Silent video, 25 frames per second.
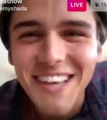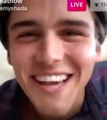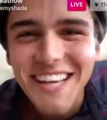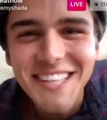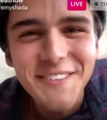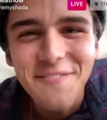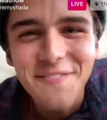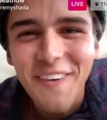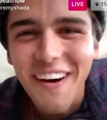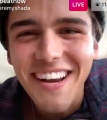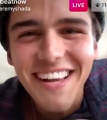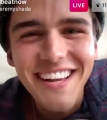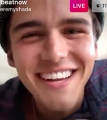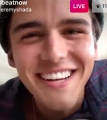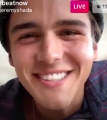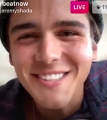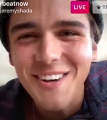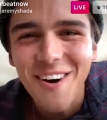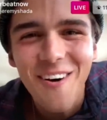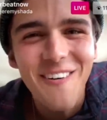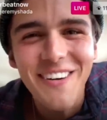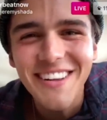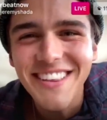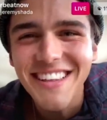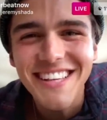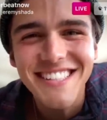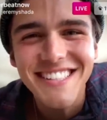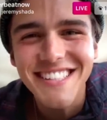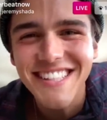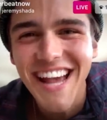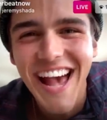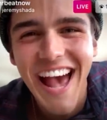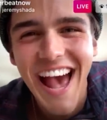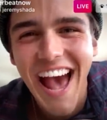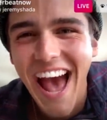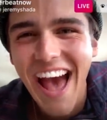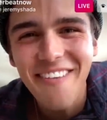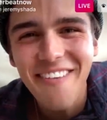it's it's funny because Owen
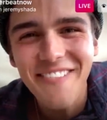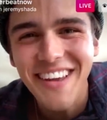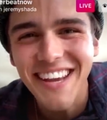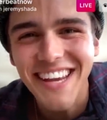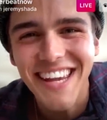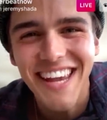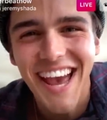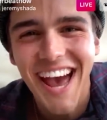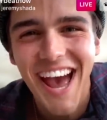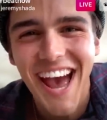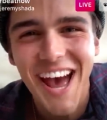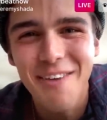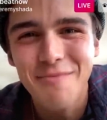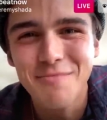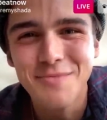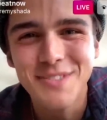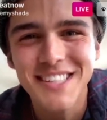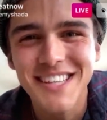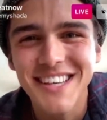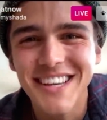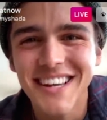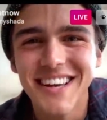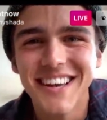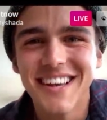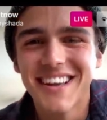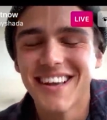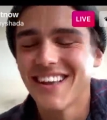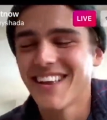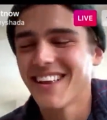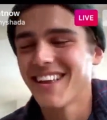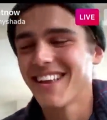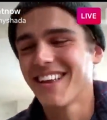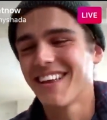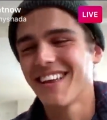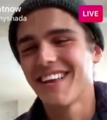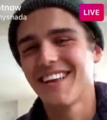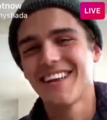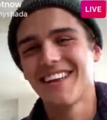doesn't have any
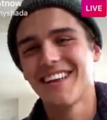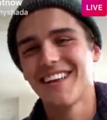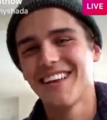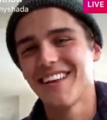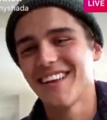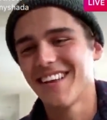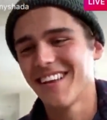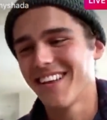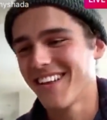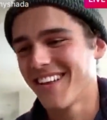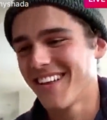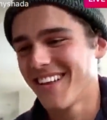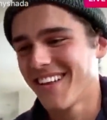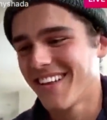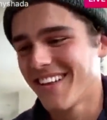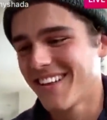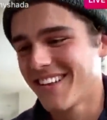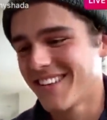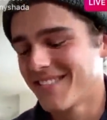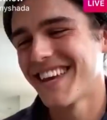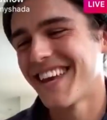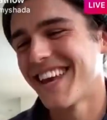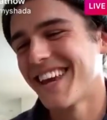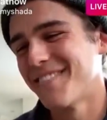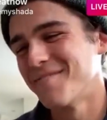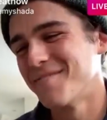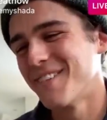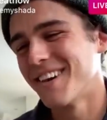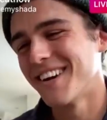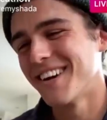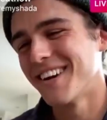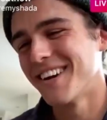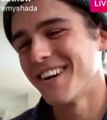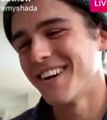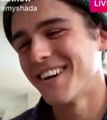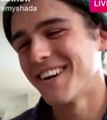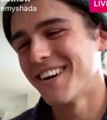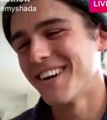abs. Kidding, buddy